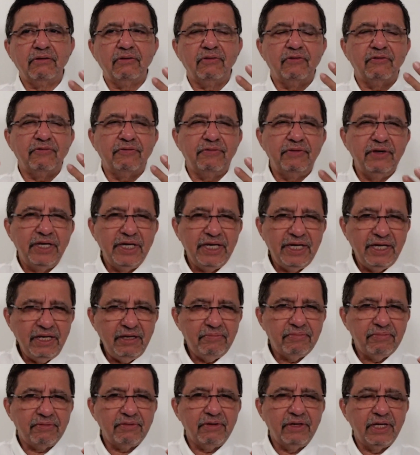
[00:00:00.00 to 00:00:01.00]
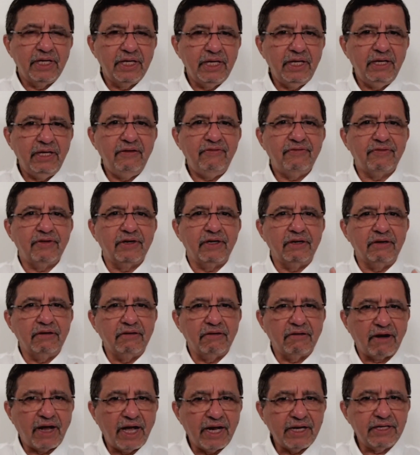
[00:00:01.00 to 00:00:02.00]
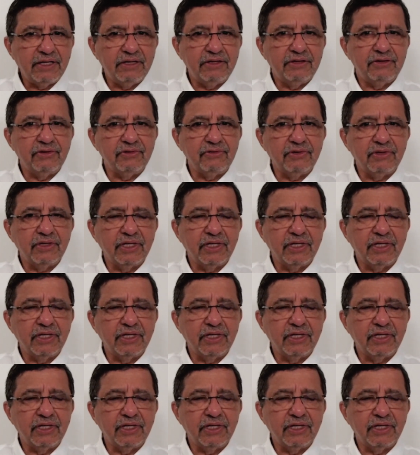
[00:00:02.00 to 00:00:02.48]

of deep relief and gratitude